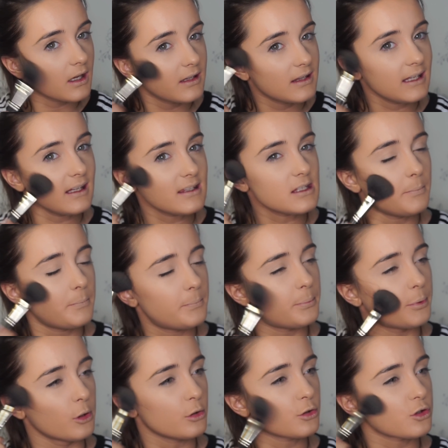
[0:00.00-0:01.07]
think it's a
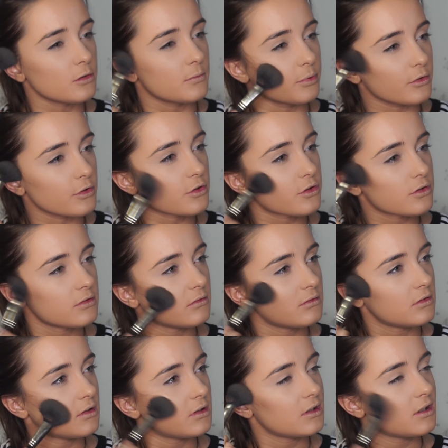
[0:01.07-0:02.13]
blusher brush.
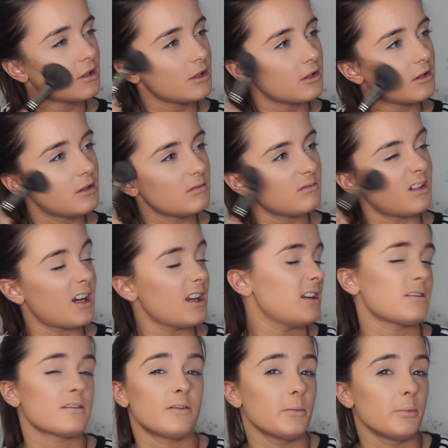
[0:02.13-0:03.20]
I
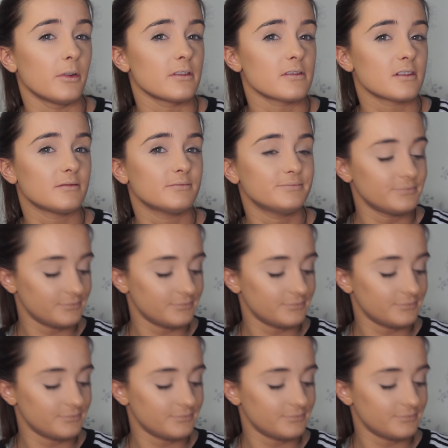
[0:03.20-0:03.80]
use it for bronzer.